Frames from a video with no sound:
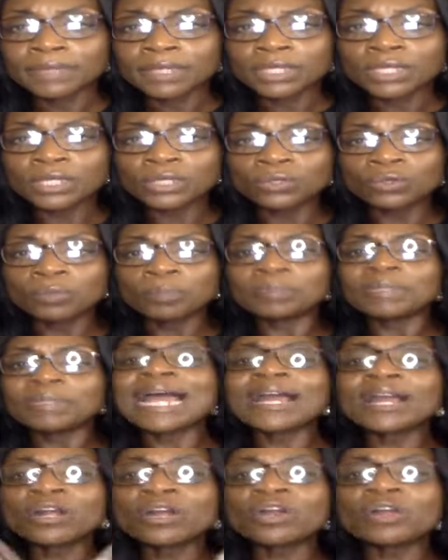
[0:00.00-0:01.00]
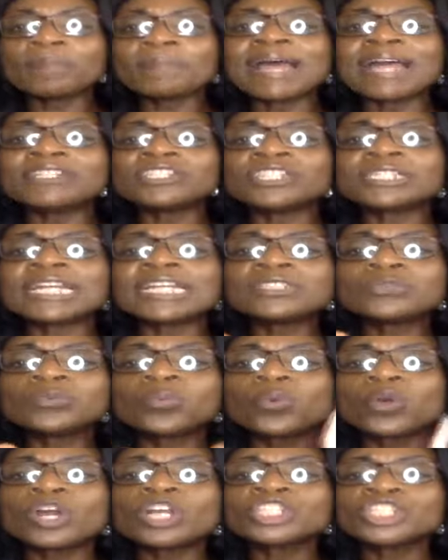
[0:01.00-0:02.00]
You know, black girl magic, that's
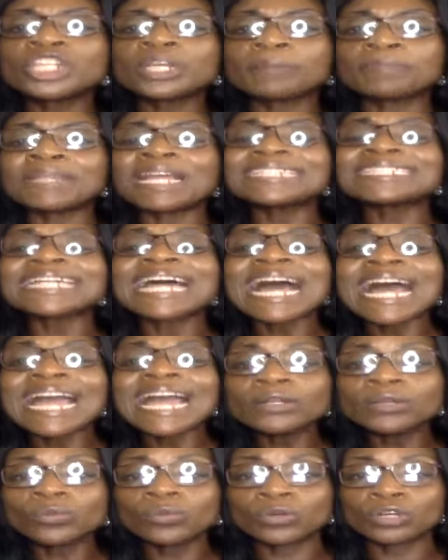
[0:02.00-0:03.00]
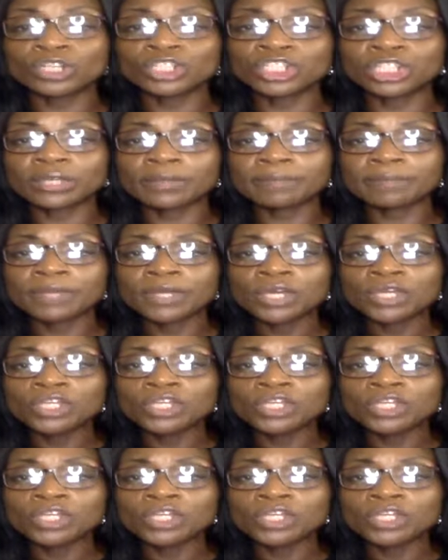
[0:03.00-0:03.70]
worship, that's idol worship.